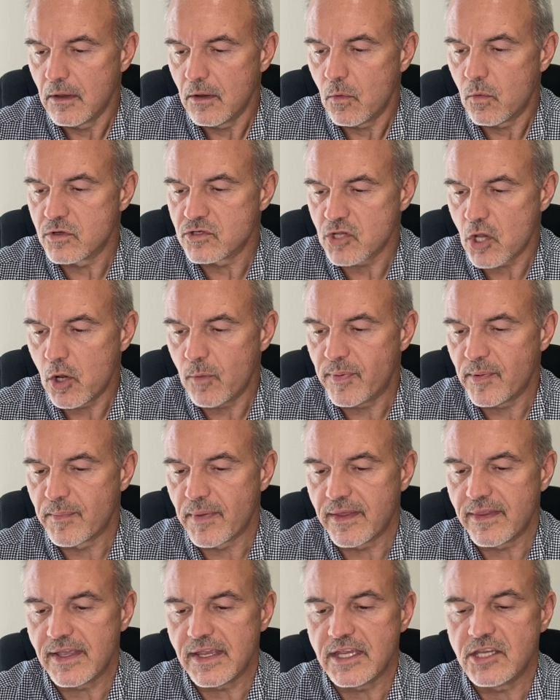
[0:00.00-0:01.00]
was opened
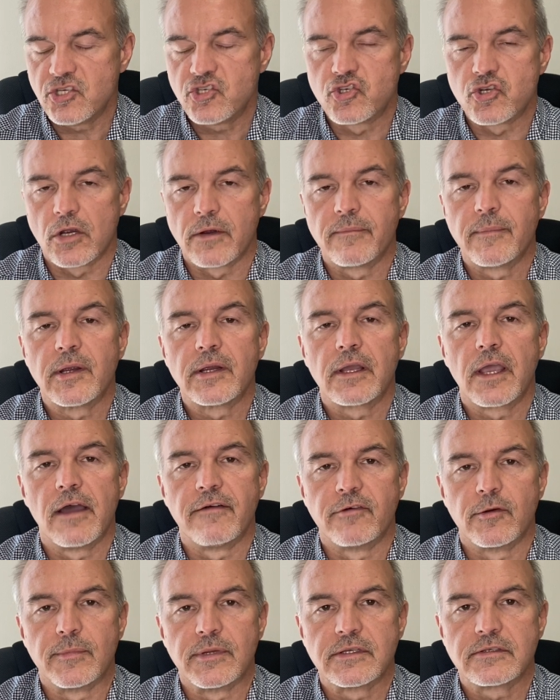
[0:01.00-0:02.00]
by the East German
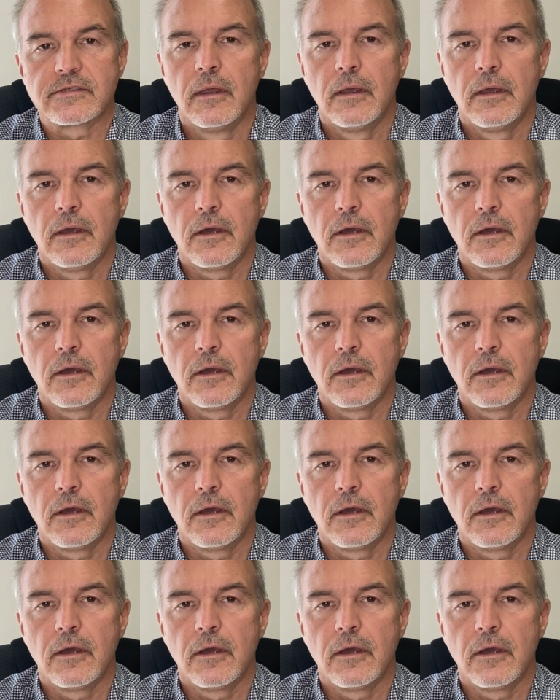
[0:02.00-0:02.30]
government.